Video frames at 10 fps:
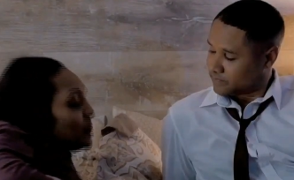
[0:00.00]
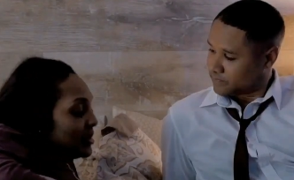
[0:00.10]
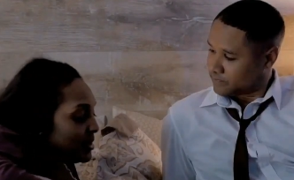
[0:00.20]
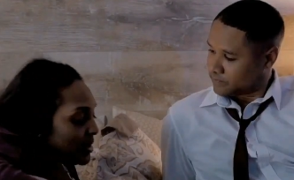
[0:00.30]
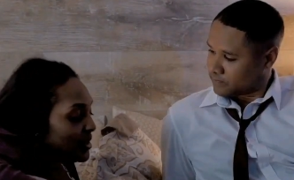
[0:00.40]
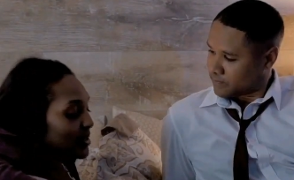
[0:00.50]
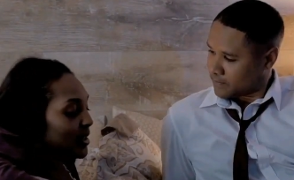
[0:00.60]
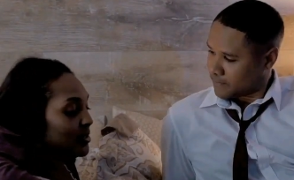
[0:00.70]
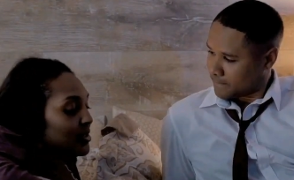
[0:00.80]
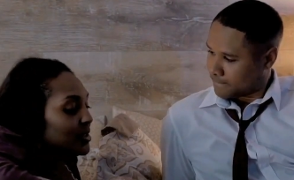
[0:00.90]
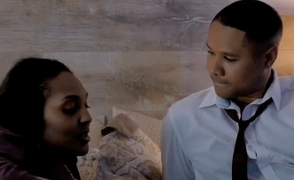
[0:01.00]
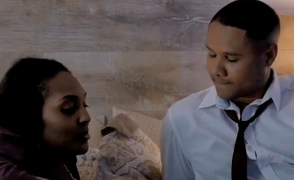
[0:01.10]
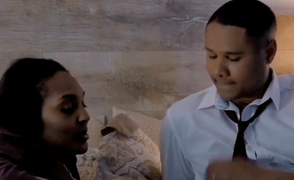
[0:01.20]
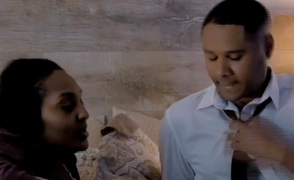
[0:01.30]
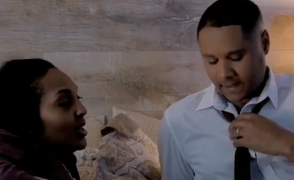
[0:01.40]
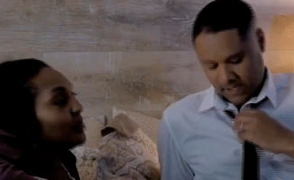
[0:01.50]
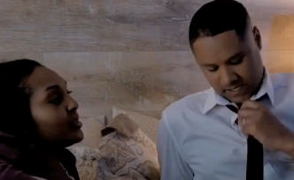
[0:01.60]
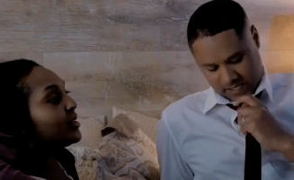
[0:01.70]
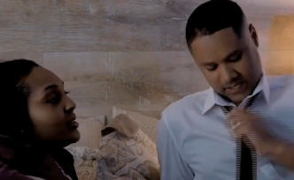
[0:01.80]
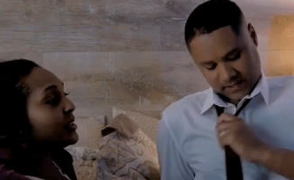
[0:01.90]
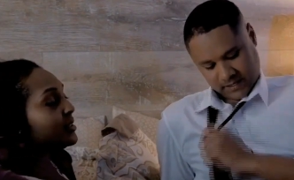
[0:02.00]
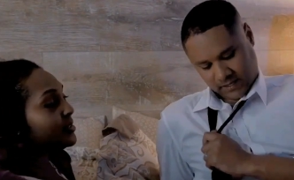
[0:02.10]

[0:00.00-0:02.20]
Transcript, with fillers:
Speaker 1: just sick and tired of us not spending time together lately.